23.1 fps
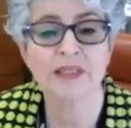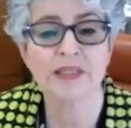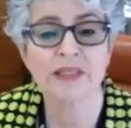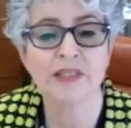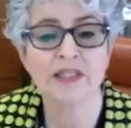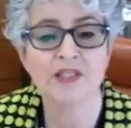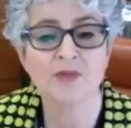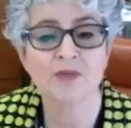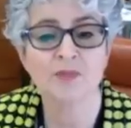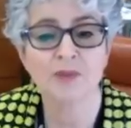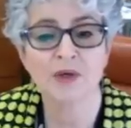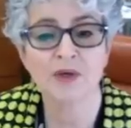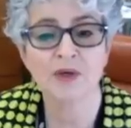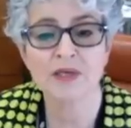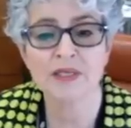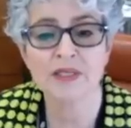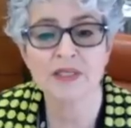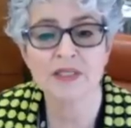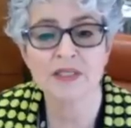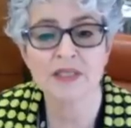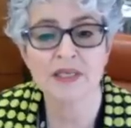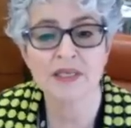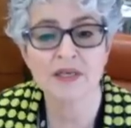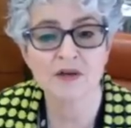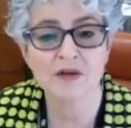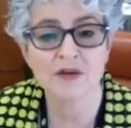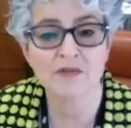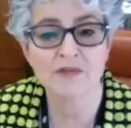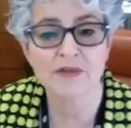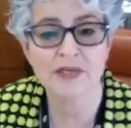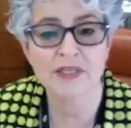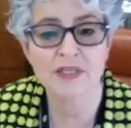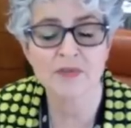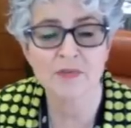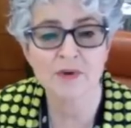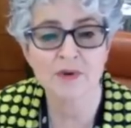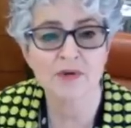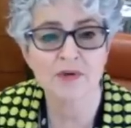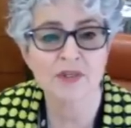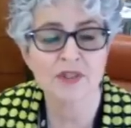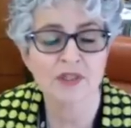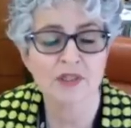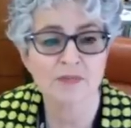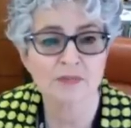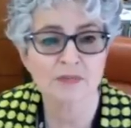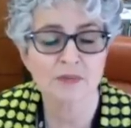been experiencing her vasomotor
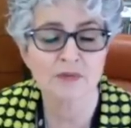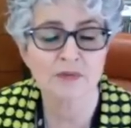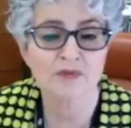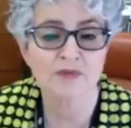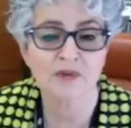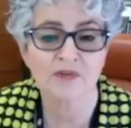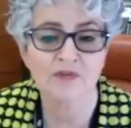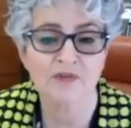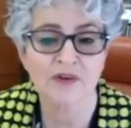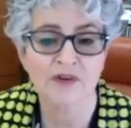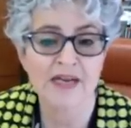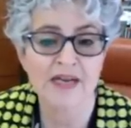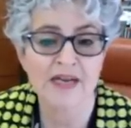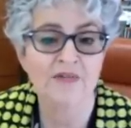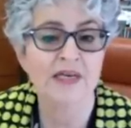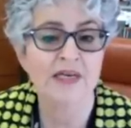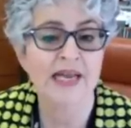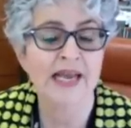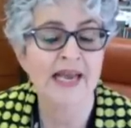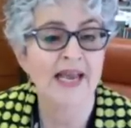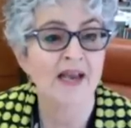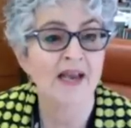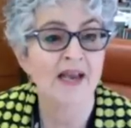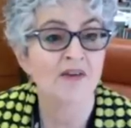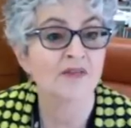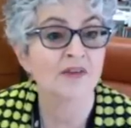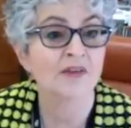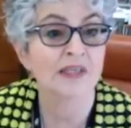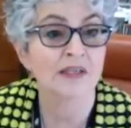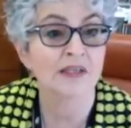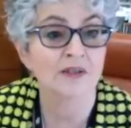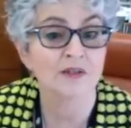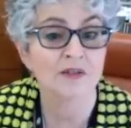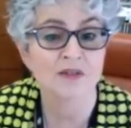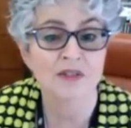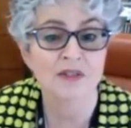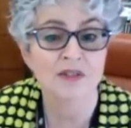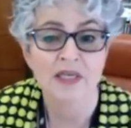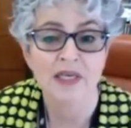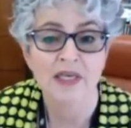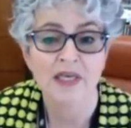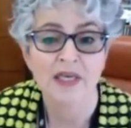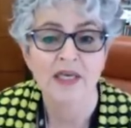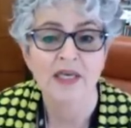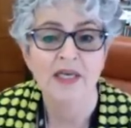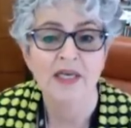symptoms for five and a half years.